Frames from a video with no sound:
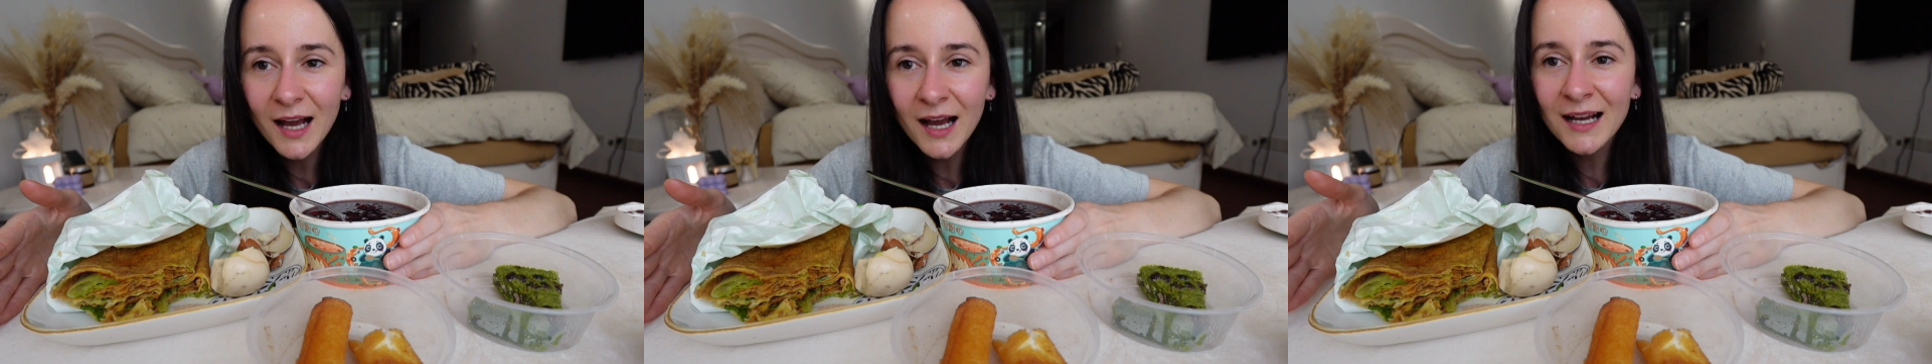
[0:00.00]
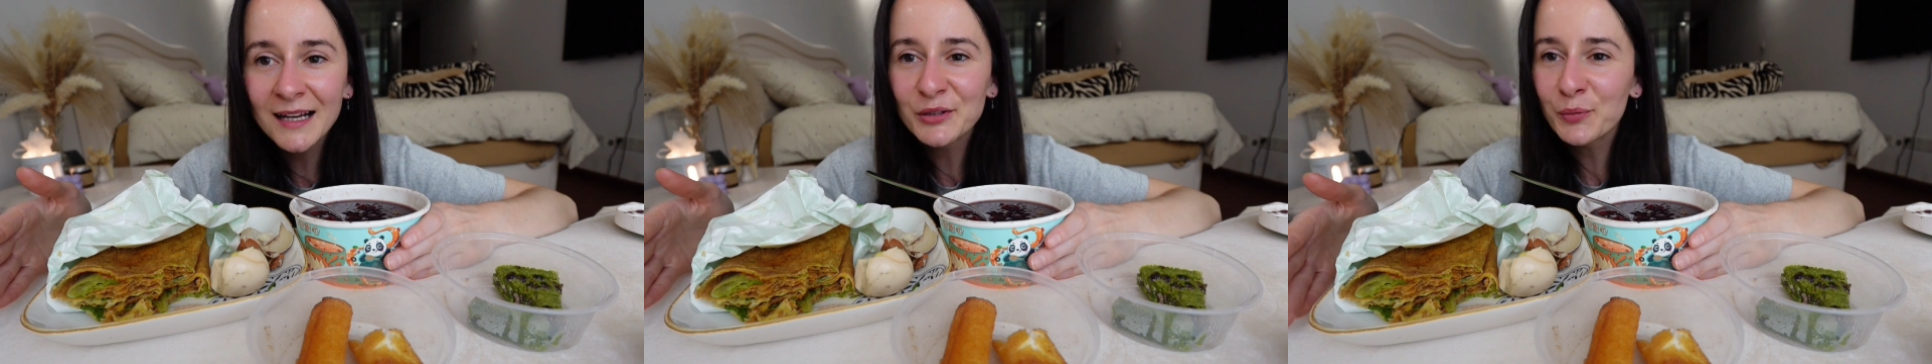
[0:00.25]

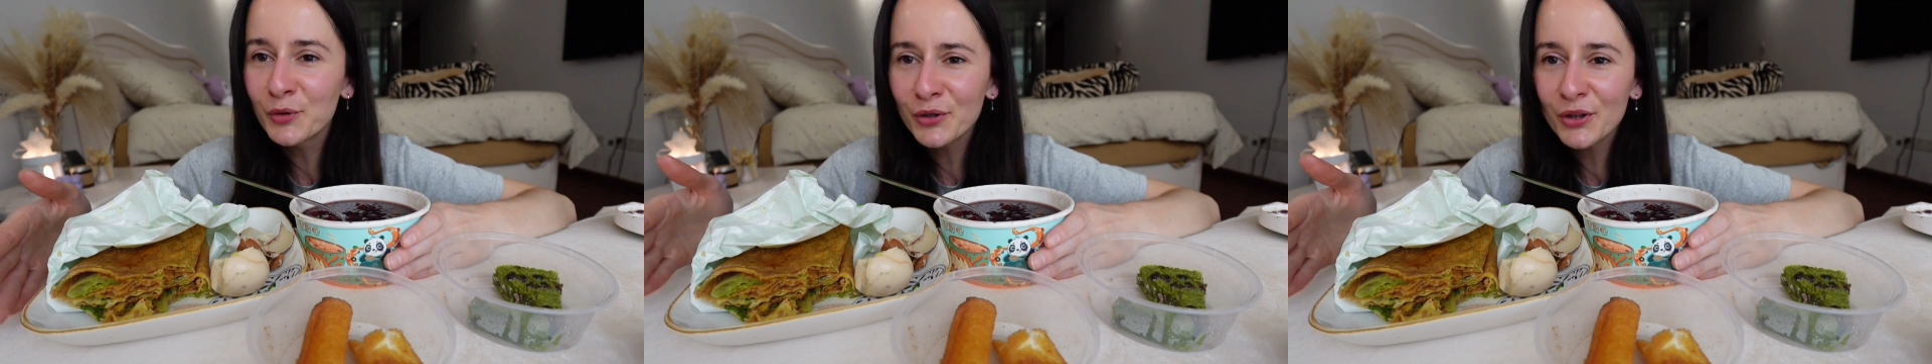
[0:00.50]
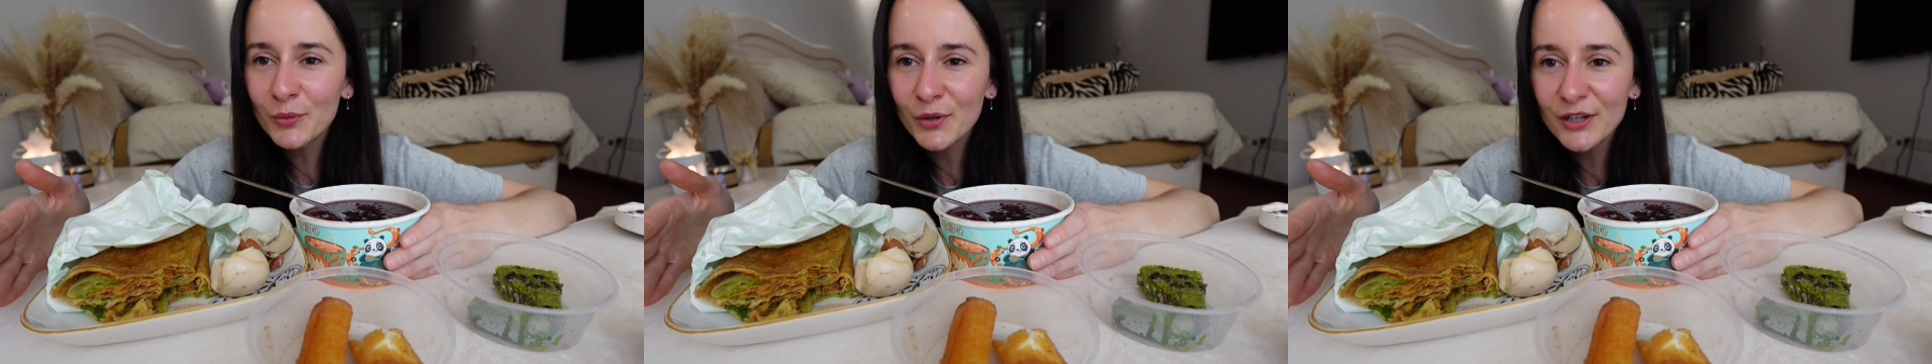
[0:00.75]
And one
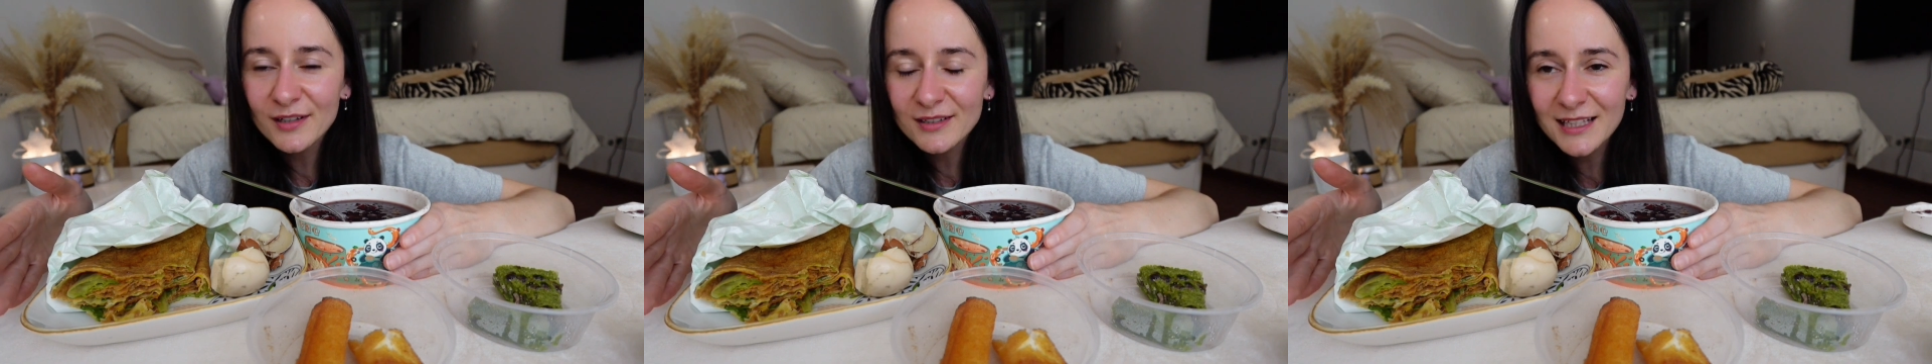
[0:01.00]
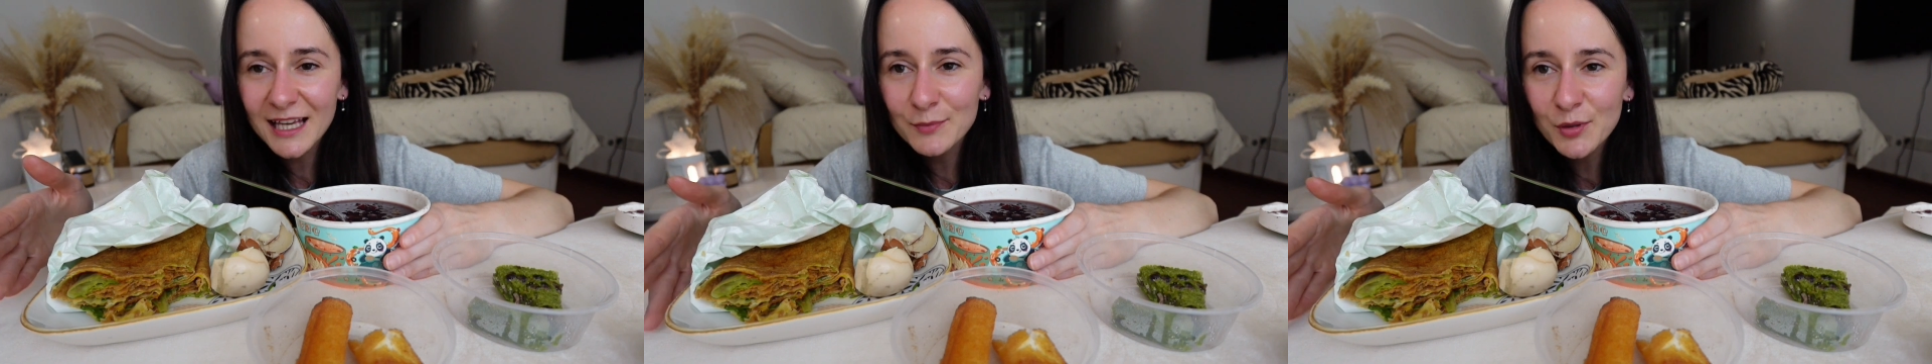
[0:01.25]
of the workers
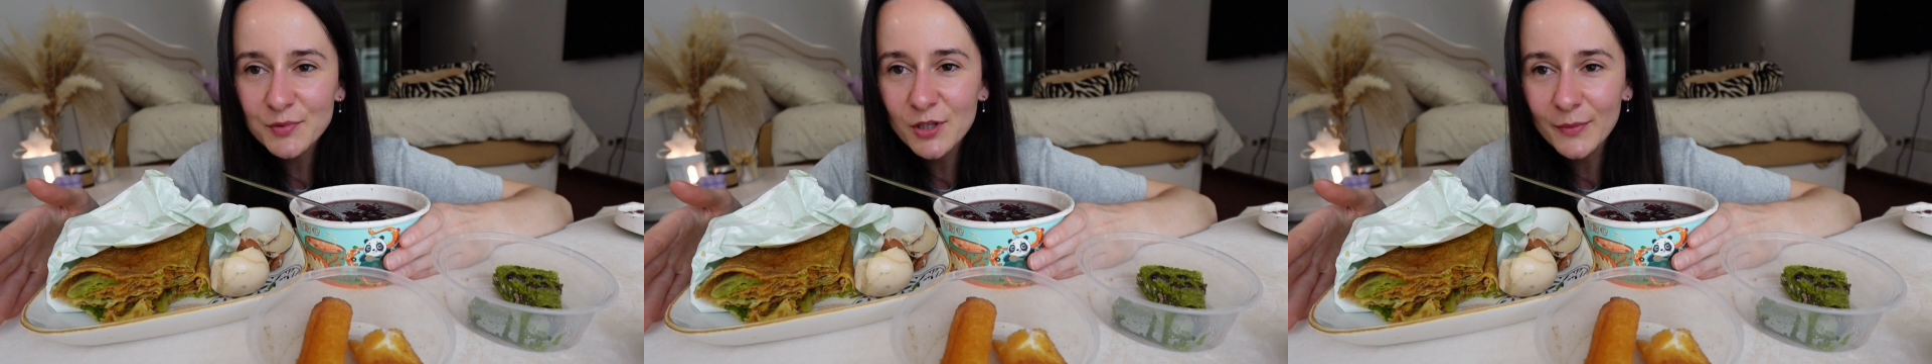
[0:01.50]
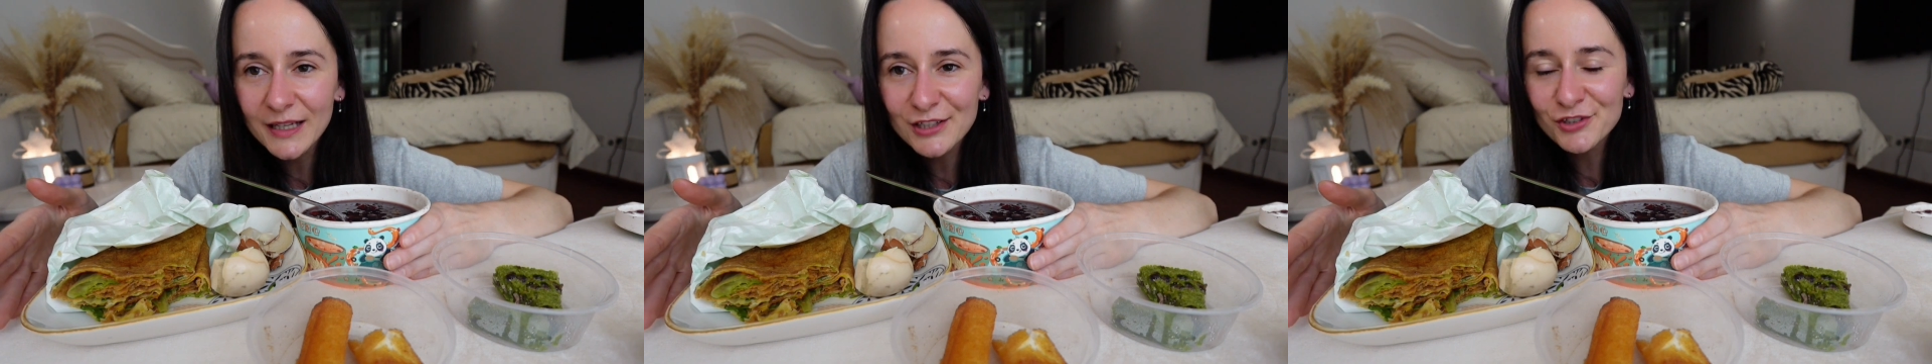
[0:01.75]
came up to me,